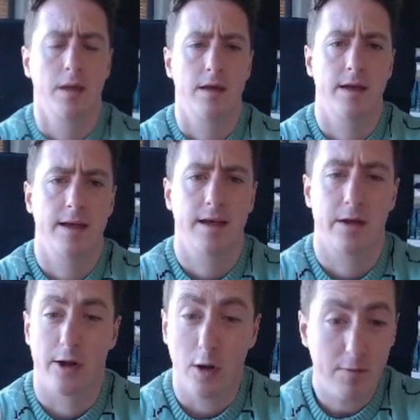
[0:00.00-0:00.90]

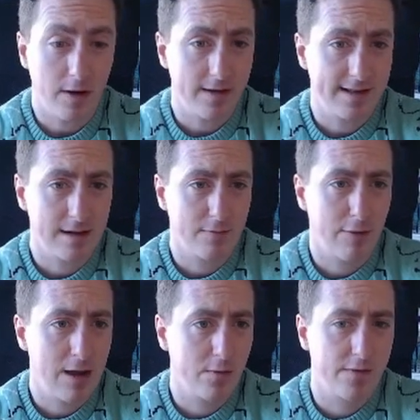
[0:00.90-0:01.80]
I'd love a nice little
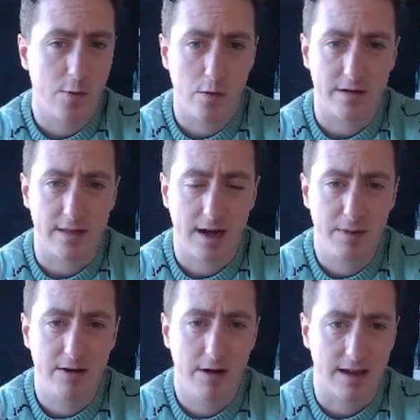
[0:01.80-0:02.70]
round 40. That'd be
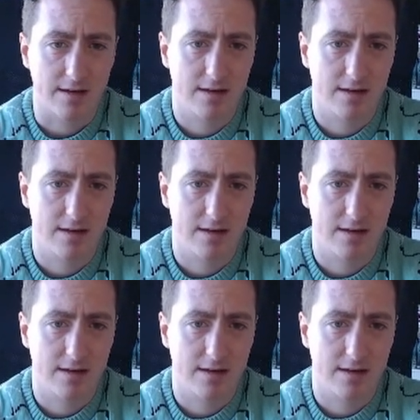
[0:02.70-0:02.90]
great.